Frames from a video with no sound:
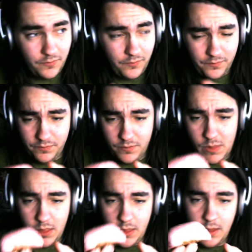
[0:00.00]

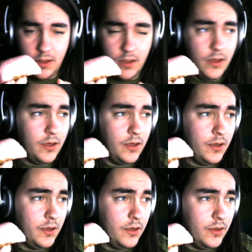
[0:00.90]

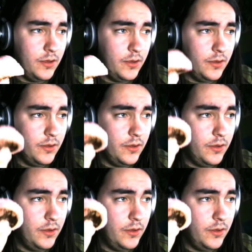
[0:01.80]
(silence)